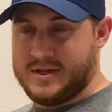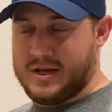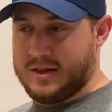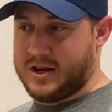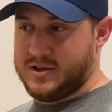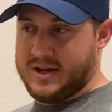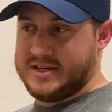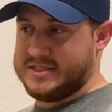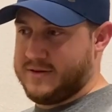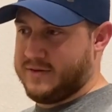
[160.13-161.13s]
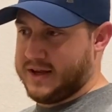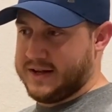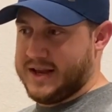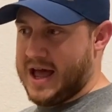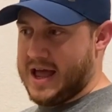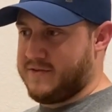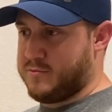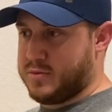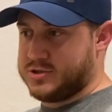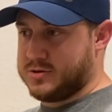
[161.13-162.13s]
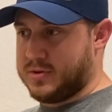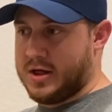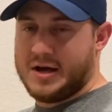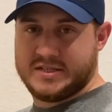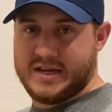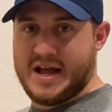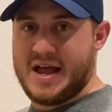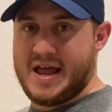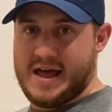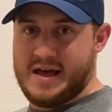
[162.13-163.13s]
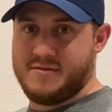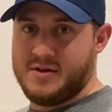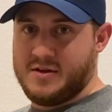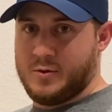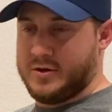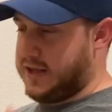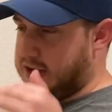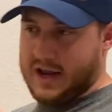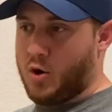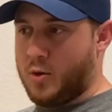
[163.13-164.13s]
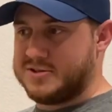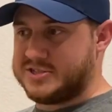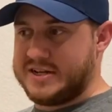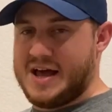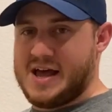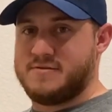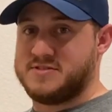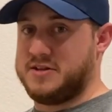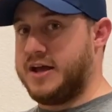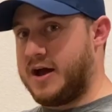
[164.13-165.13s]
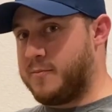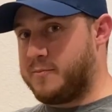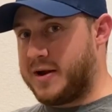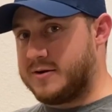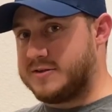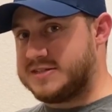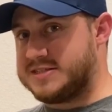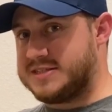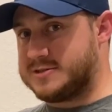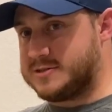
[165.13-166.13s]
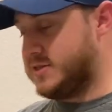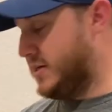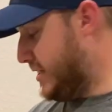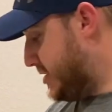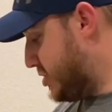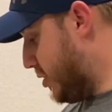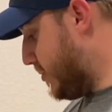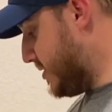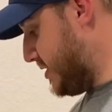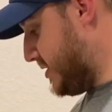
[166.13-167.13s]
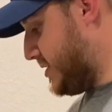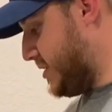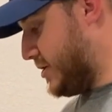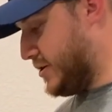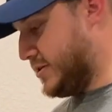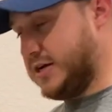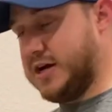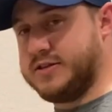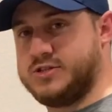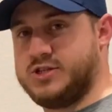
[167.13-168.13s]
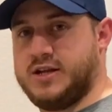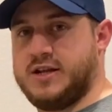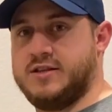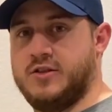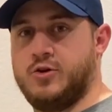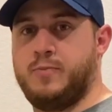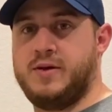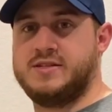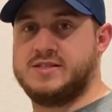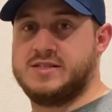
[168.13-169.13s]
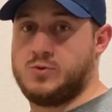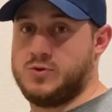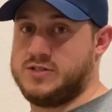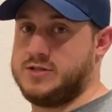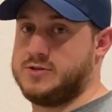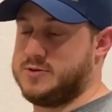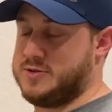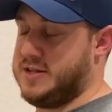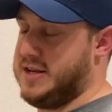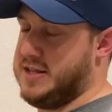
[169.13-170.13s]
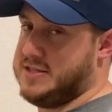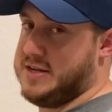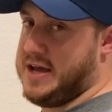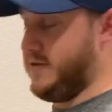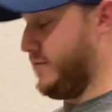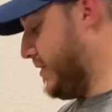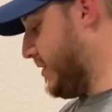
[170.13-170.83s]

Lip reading: A lot of you guys have like knife butcher blocks like I have, where you got a whole bunch of knives and you got a pair of these scissors. So much easier to cut the chicken into little pieces with scissors than it is a knife.